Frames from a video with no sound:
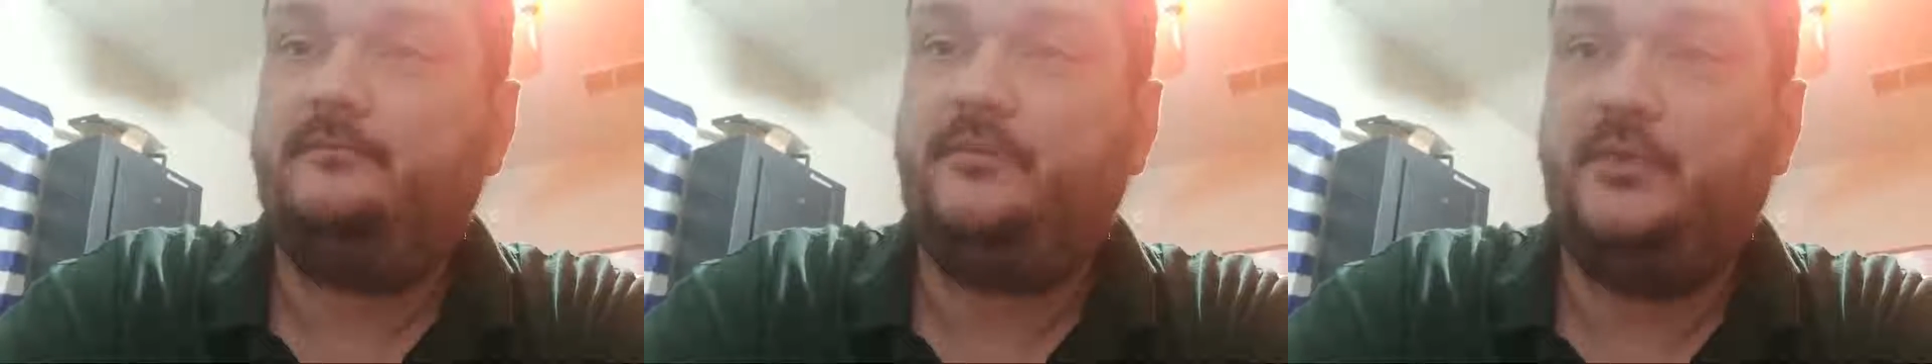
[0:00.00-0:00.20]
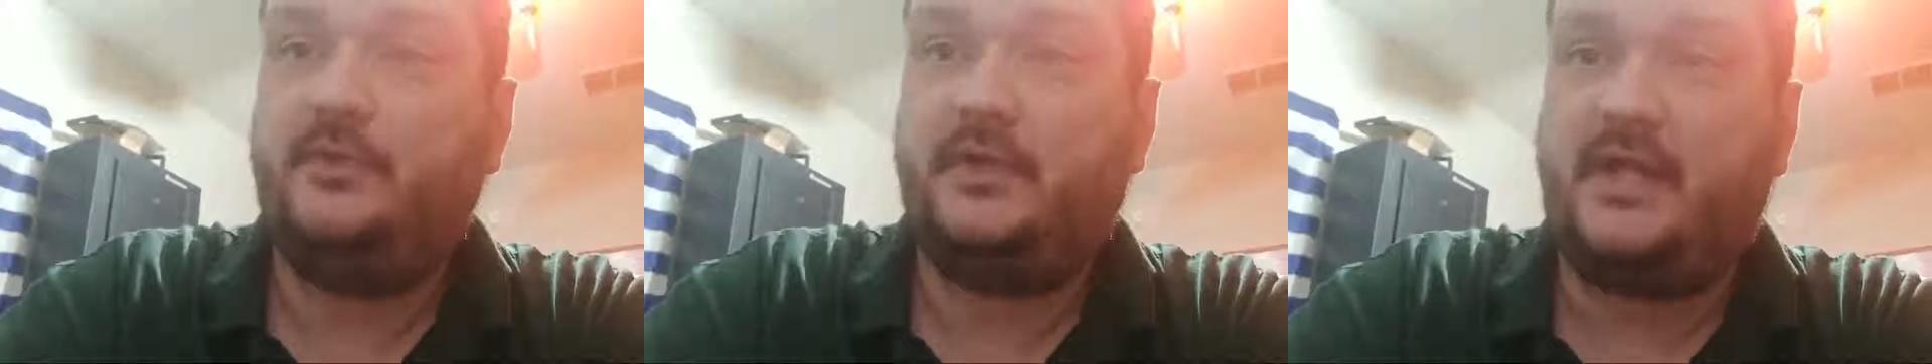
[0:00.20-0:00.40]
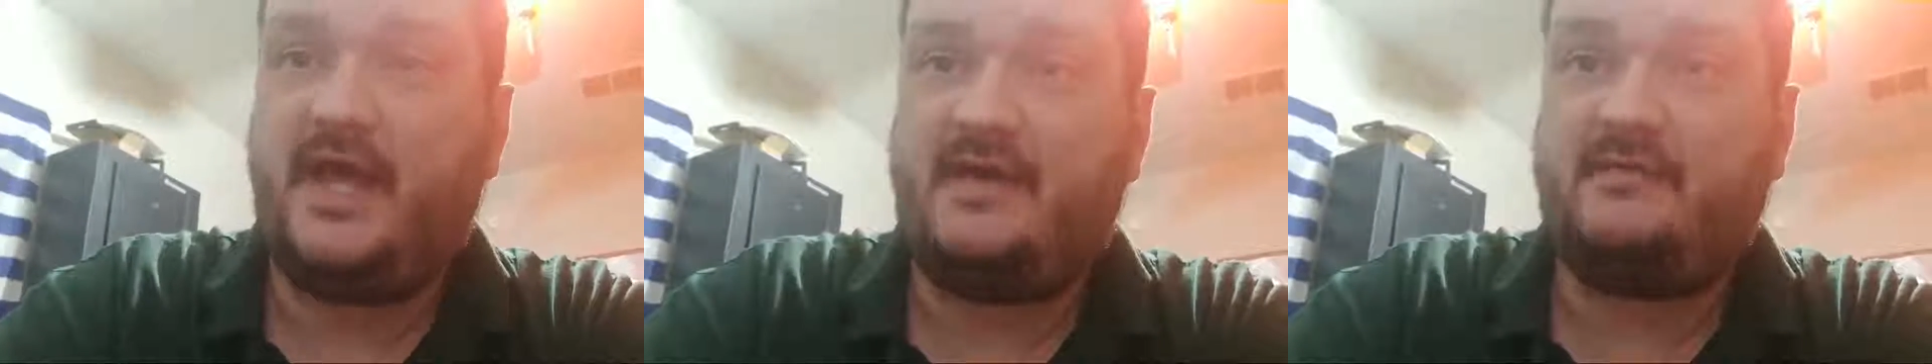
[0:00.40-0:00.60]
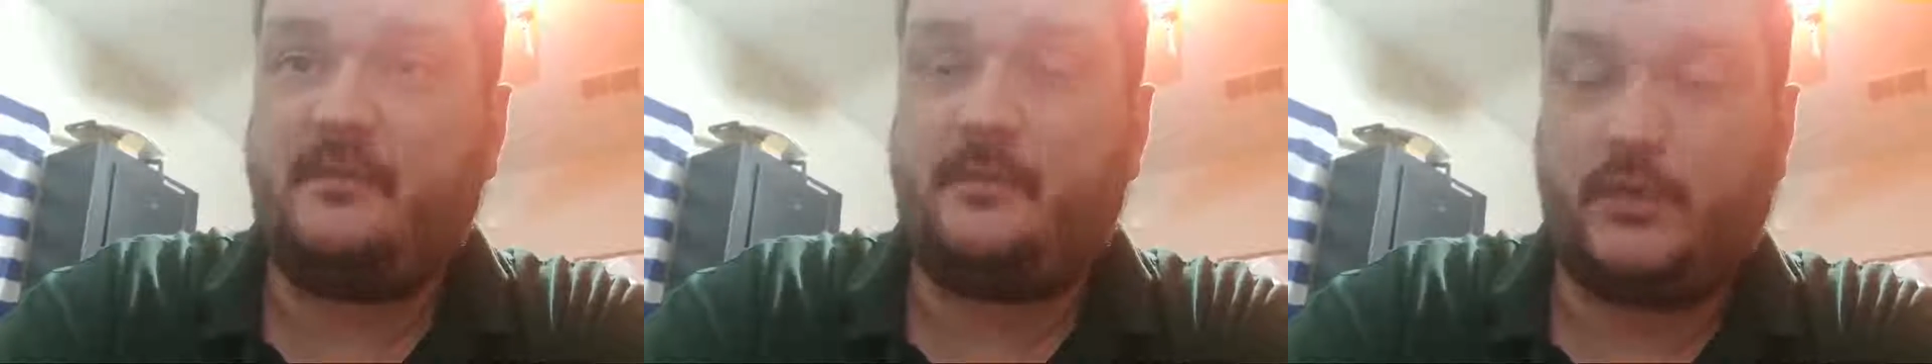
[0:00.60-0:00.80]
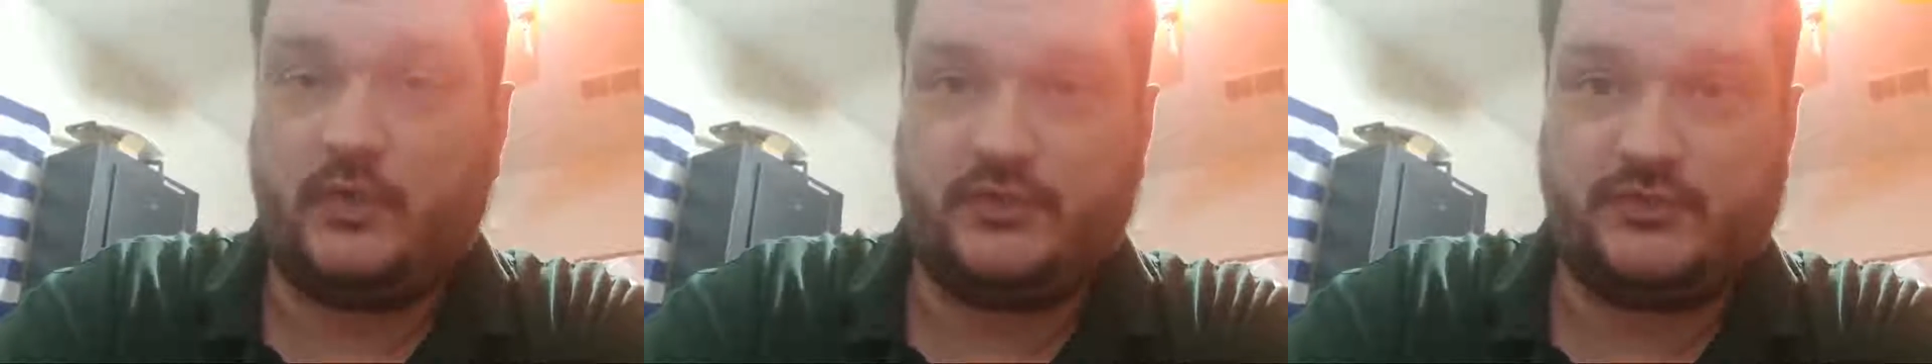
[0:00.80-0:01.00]
You can have a
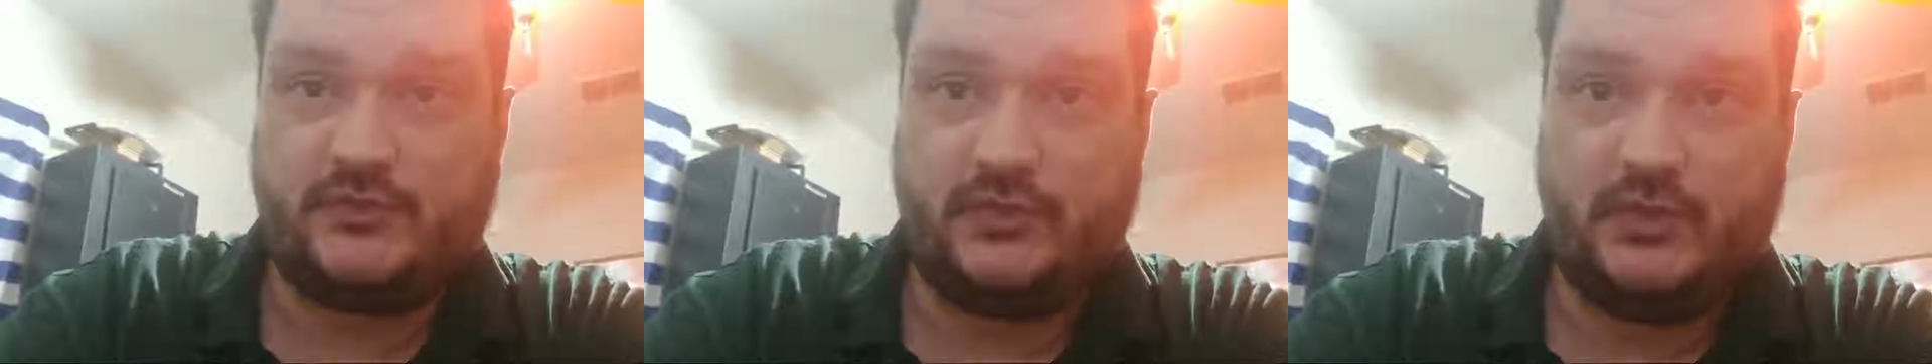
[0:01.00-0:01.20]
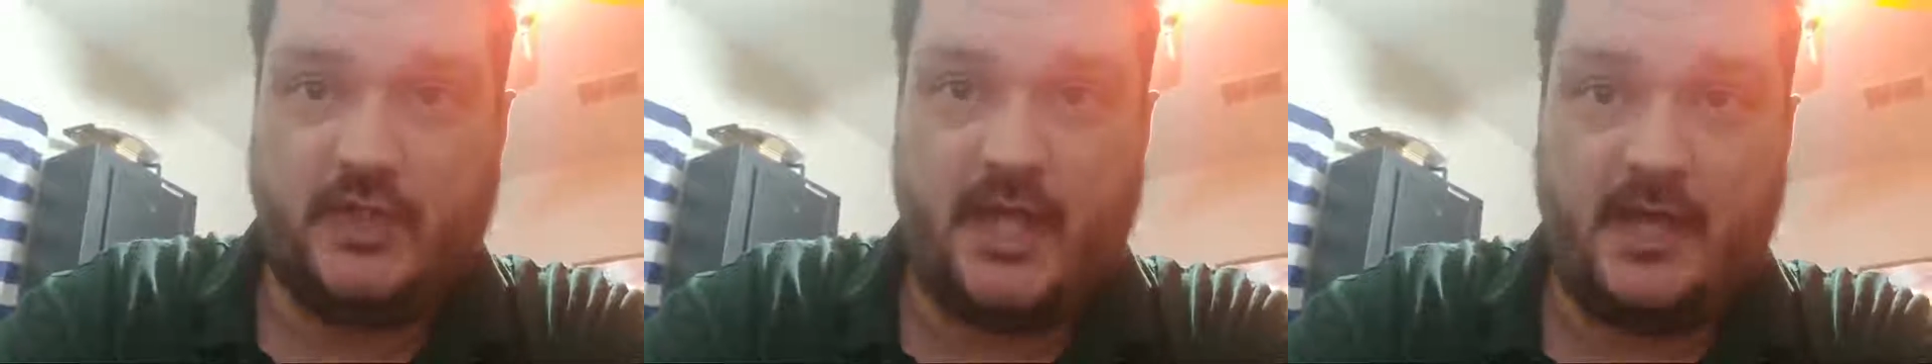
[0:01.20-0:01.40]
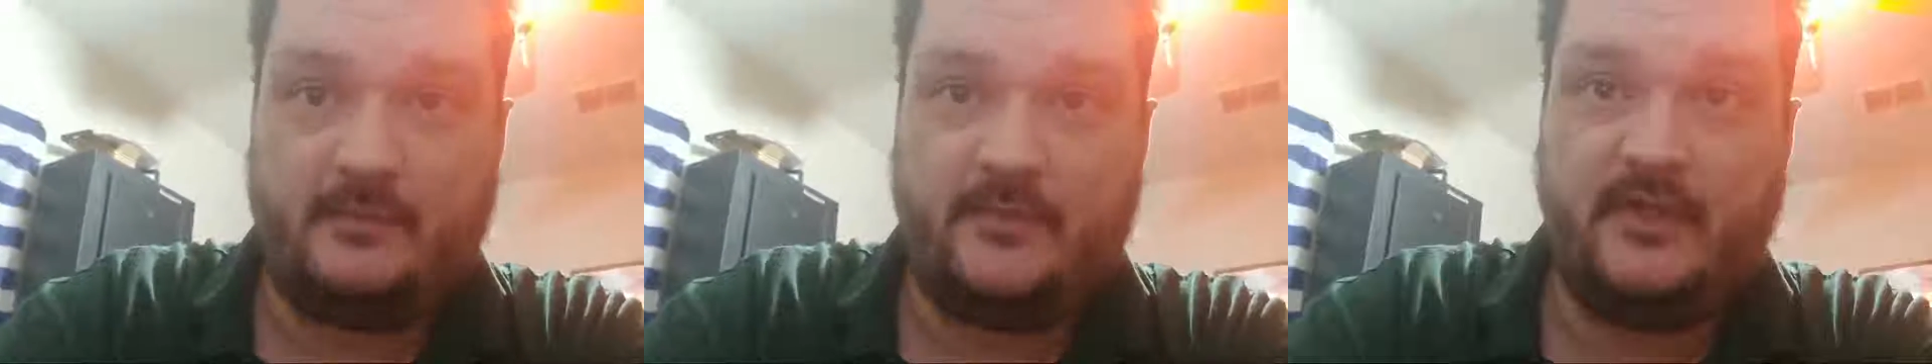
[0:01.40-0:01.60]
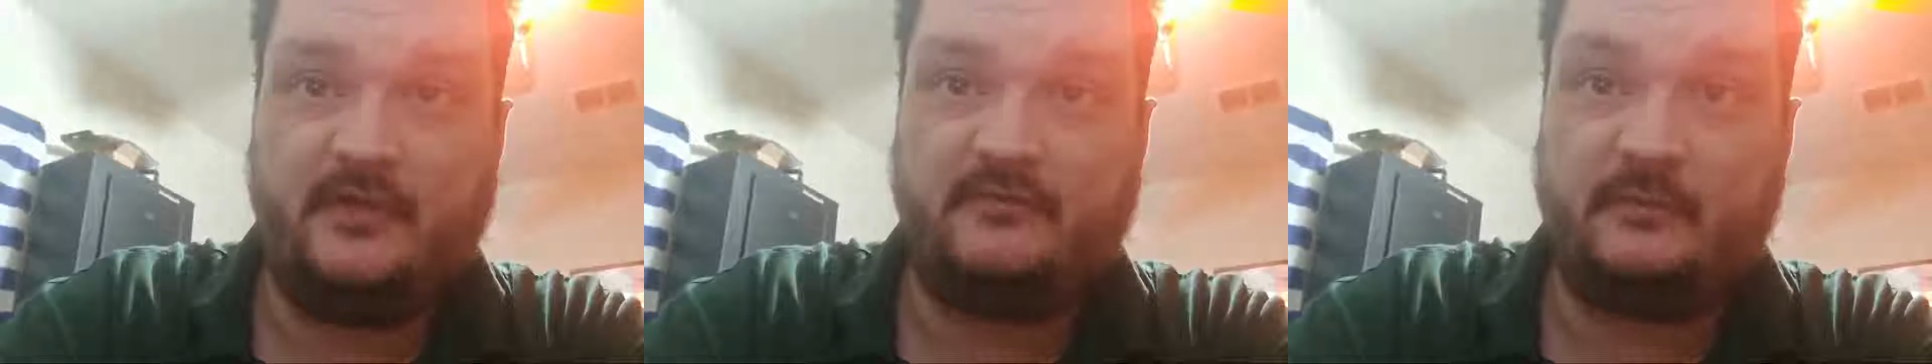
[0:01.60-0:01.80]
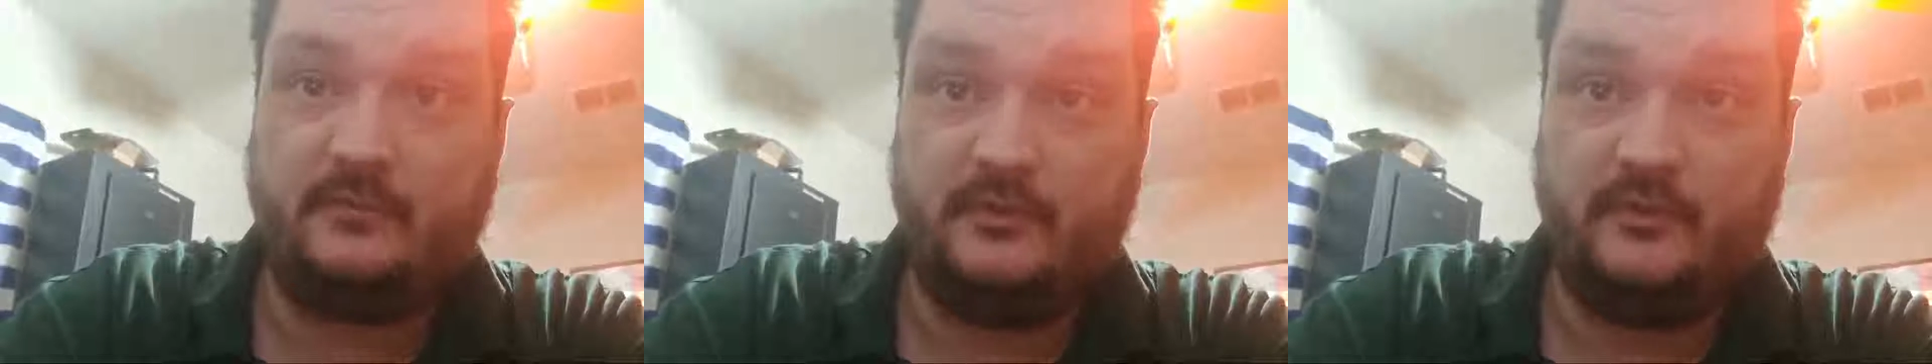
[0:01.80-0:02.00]
personal copy
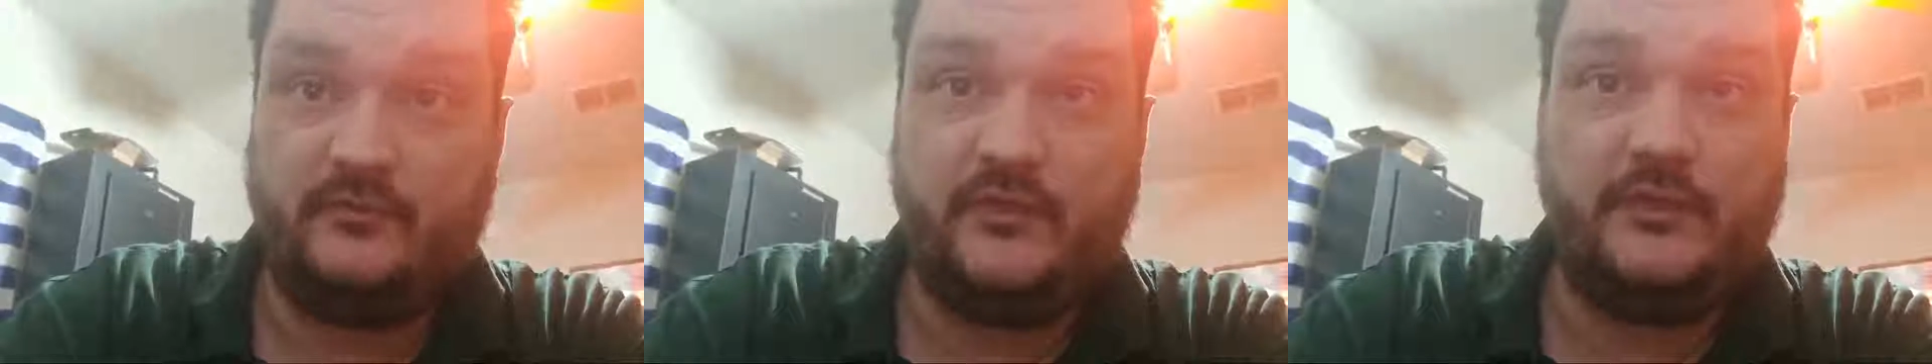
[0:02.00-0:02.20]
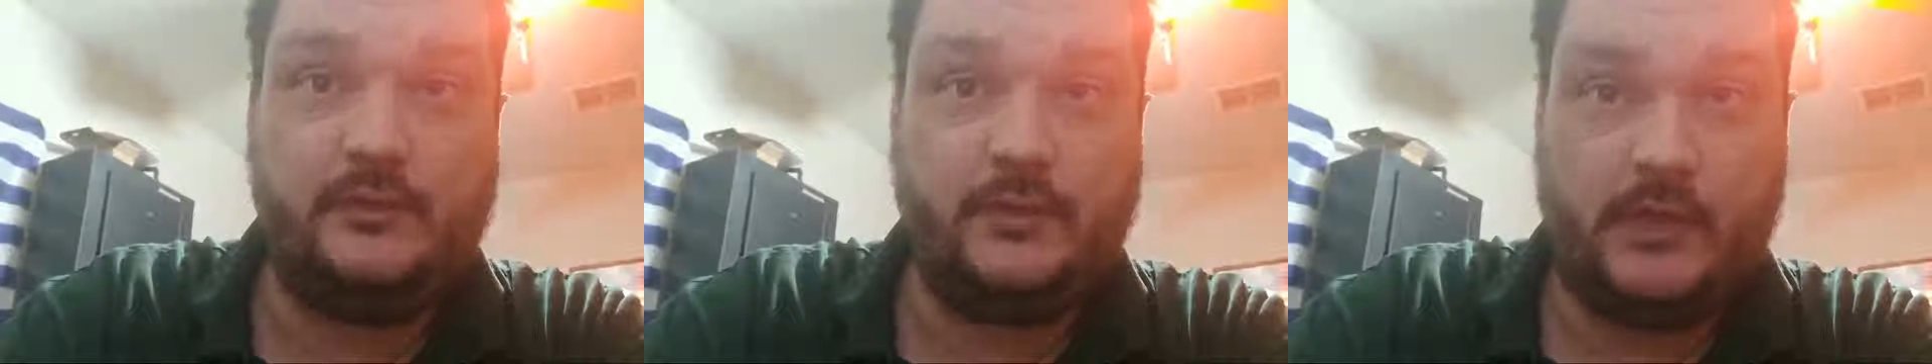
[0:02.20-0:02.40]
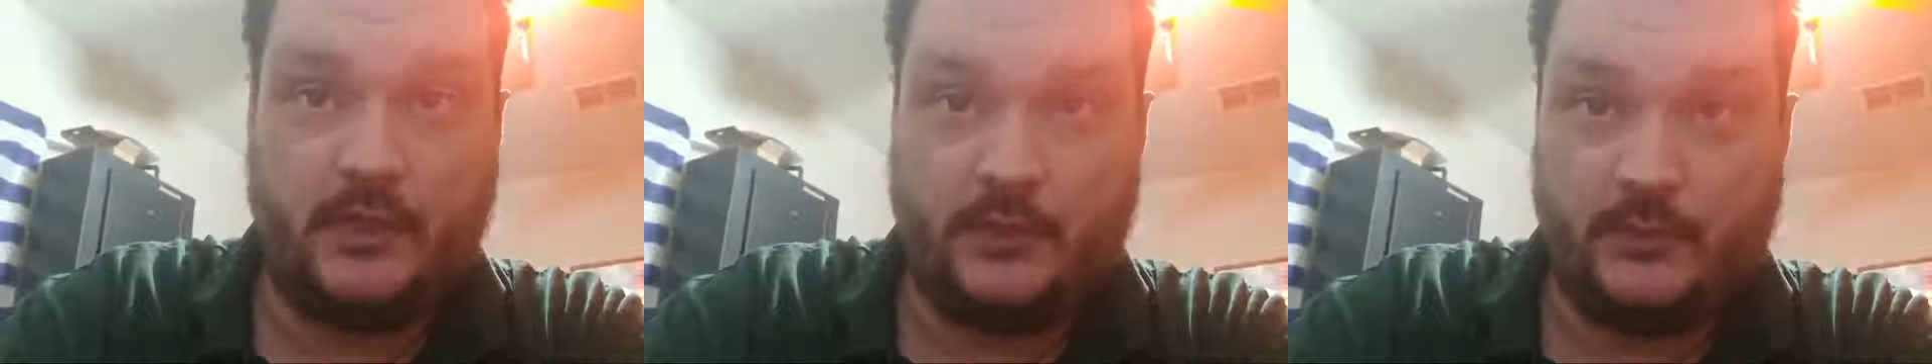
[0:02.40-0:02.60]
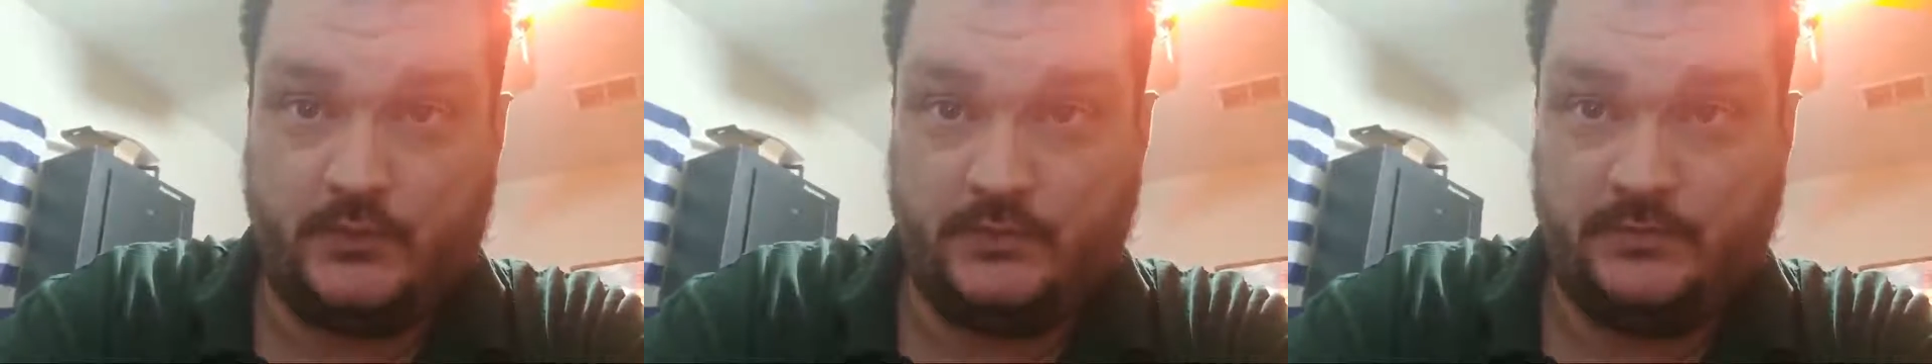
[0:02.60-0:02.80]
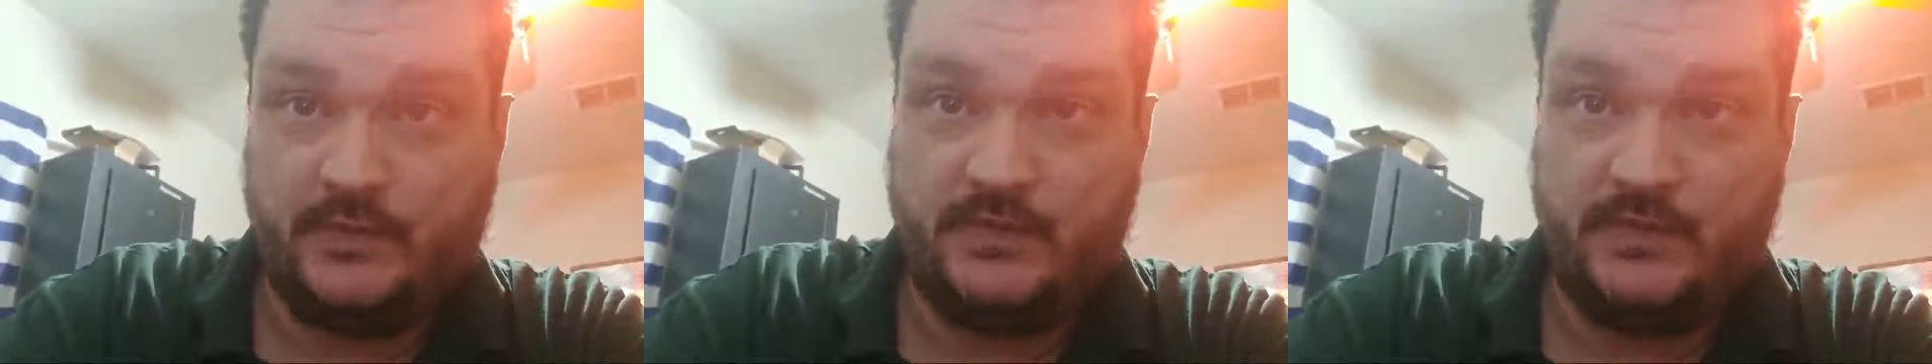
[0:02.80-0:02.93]
of a movie you own,